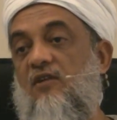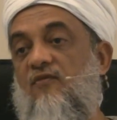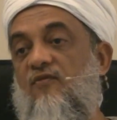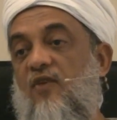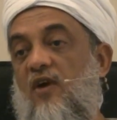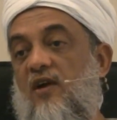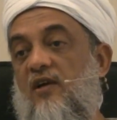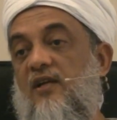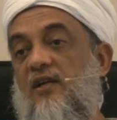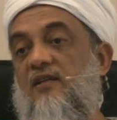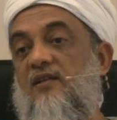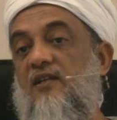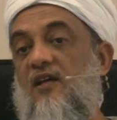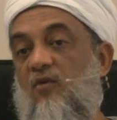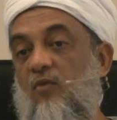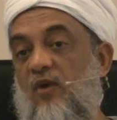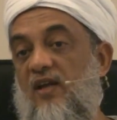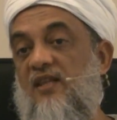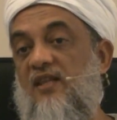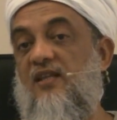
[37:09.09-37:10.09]
on flaunting
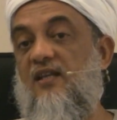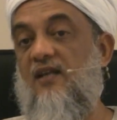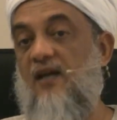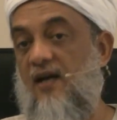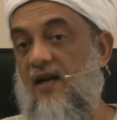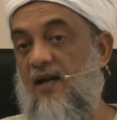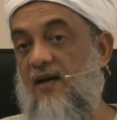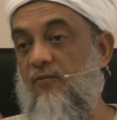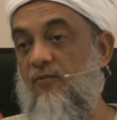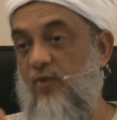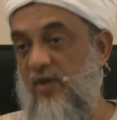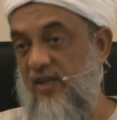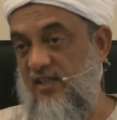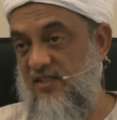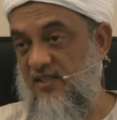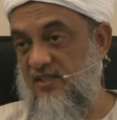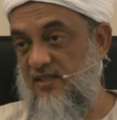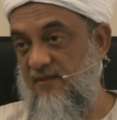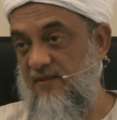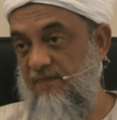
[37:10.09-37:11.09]
their wealth in haram
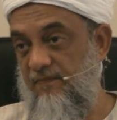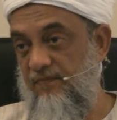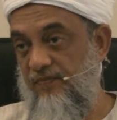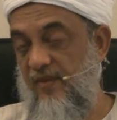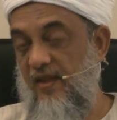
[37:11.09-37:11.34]
ways.